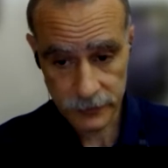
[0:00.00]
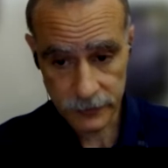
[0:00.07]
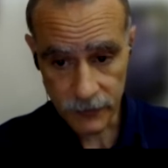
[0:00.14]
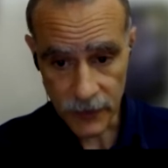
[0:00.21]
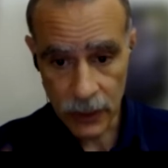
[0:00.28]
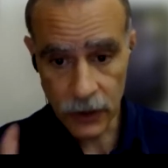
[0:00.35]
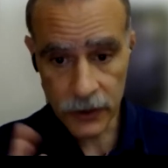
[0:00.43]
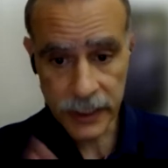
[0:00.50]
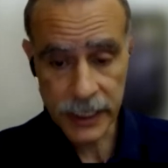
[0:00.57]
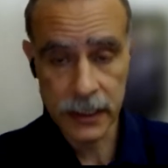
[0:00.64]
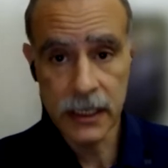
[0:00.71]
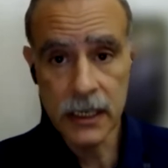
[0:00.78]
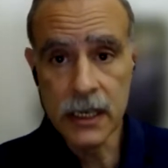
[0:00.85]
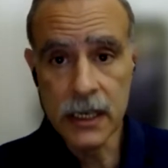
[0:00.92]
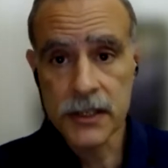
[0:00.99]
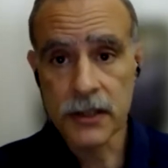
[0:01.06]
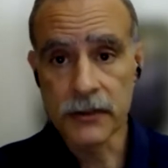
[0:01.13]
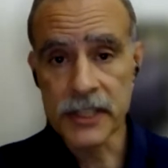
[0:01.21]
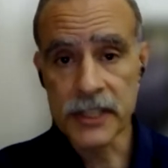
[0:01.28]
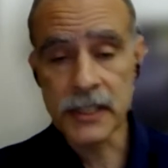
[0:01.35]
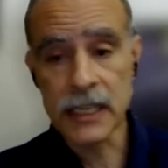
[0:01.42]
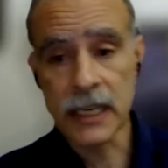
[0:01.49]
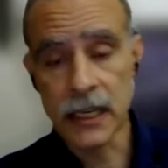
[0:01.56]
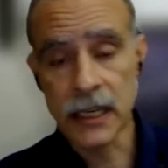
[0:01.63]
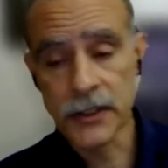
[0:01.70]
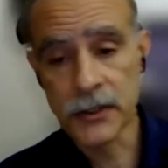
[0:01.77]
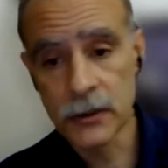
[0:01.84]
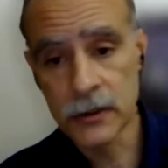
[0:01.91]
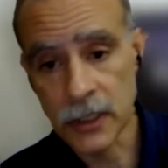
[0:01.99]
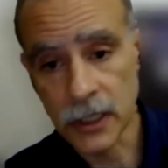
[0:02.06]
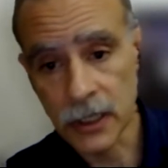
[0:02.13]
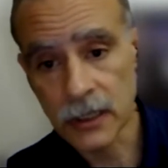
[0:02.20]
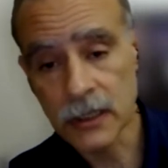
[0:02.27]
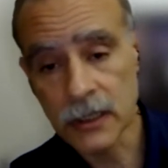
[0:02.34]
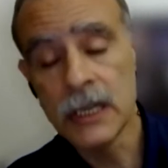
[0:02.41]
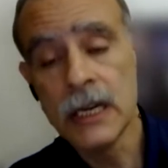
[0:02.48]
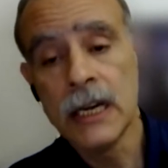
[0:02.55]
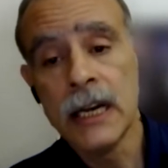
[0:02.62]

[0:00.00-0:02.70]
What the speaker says: Okay, so this is a cartoon dog